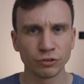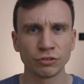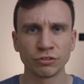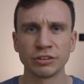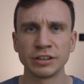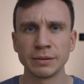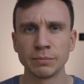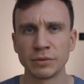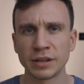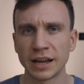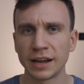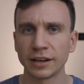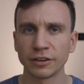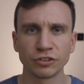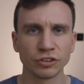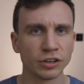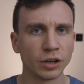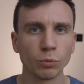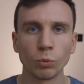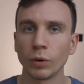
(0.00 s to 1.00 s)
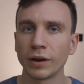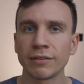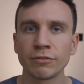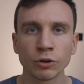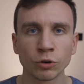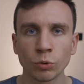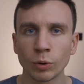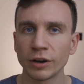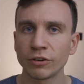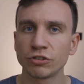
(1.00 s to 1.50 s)
Stream Decks, you know,
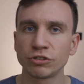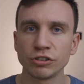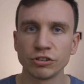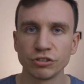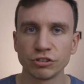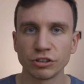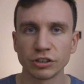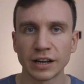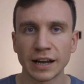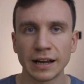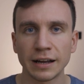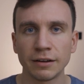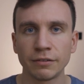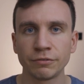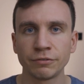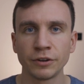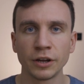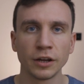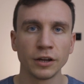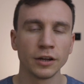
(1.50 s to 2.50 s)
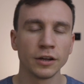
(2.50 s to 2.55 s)
whatever questions you have,